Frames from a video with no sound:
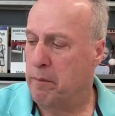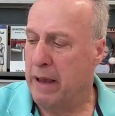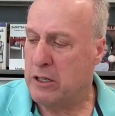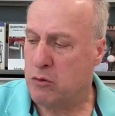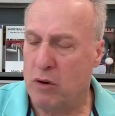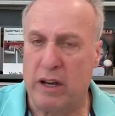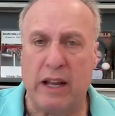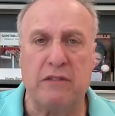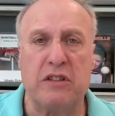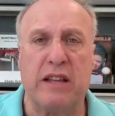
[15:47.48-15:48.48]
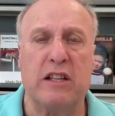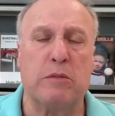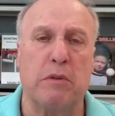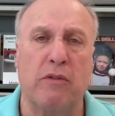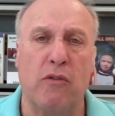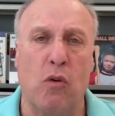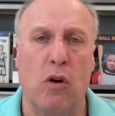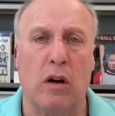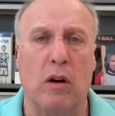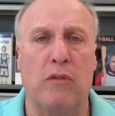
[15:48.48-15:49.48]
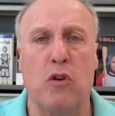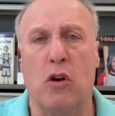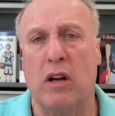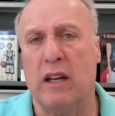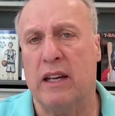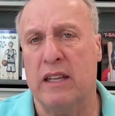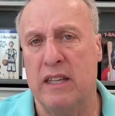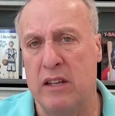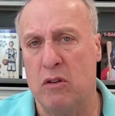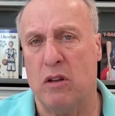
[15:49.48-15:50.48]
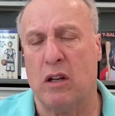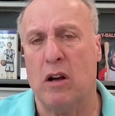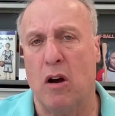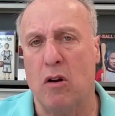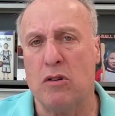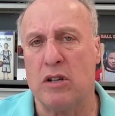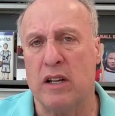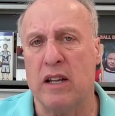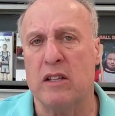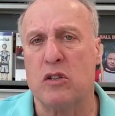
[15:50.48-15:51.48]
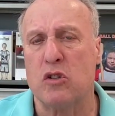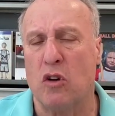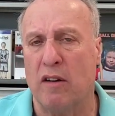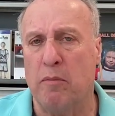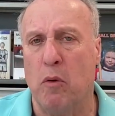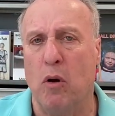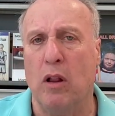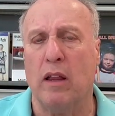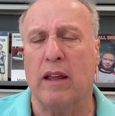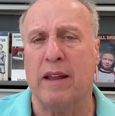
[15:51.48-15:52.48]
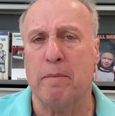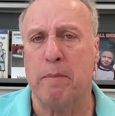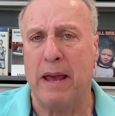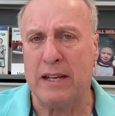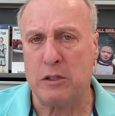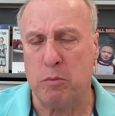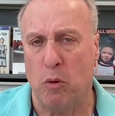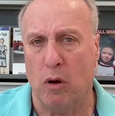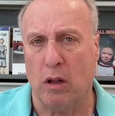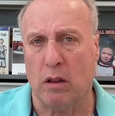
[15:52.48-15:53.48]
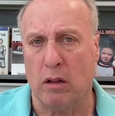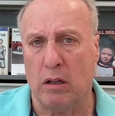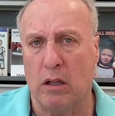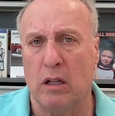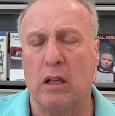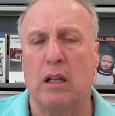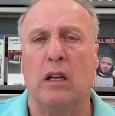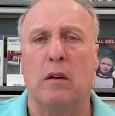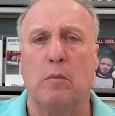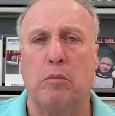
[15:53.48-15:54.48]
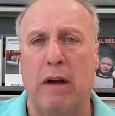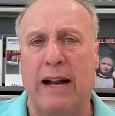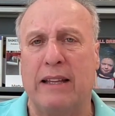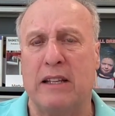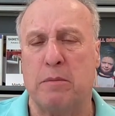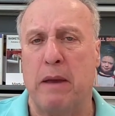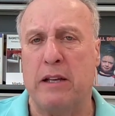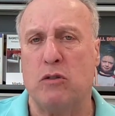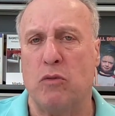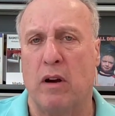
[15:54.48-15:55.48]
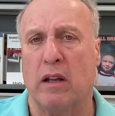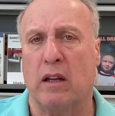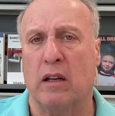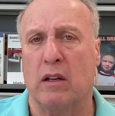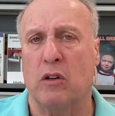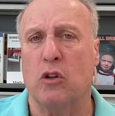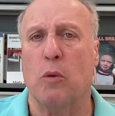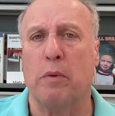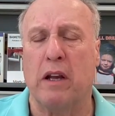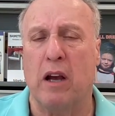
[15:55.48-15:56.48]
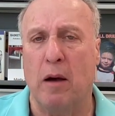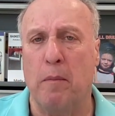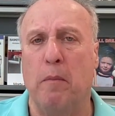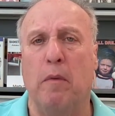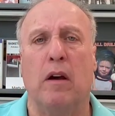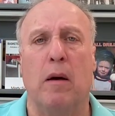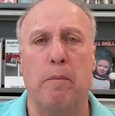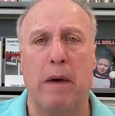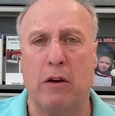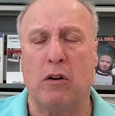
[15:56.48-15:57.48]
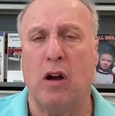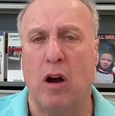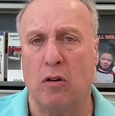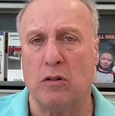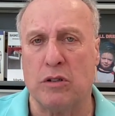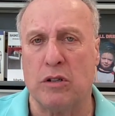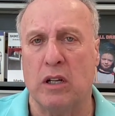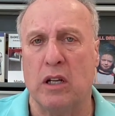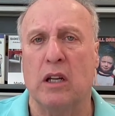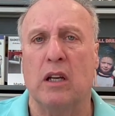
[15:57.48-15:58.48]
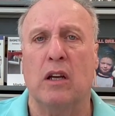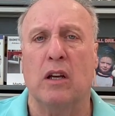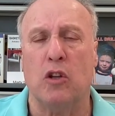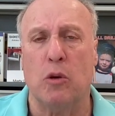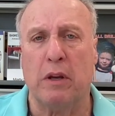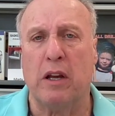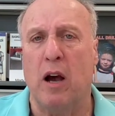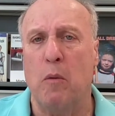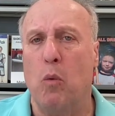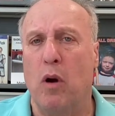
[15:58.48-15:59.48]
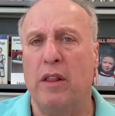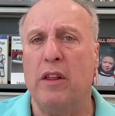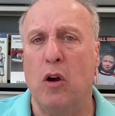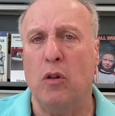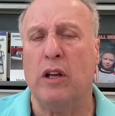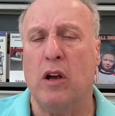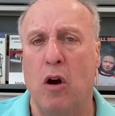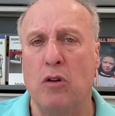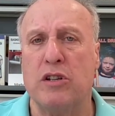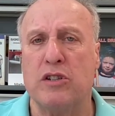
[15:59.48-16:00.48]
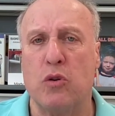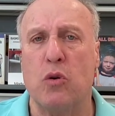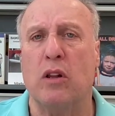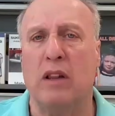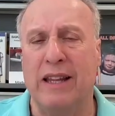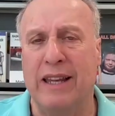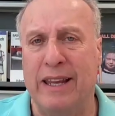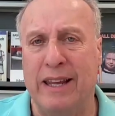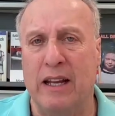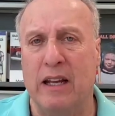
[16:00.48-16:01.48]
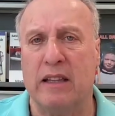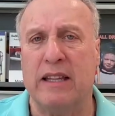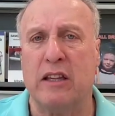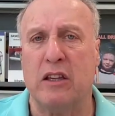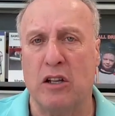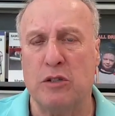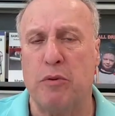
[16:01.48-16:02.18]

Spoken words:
Base running, I've said this before, if you're going to continue to coach in softball and baseball, practice base running. You'll become a better coach. You'll become one of the only coaches in your league that does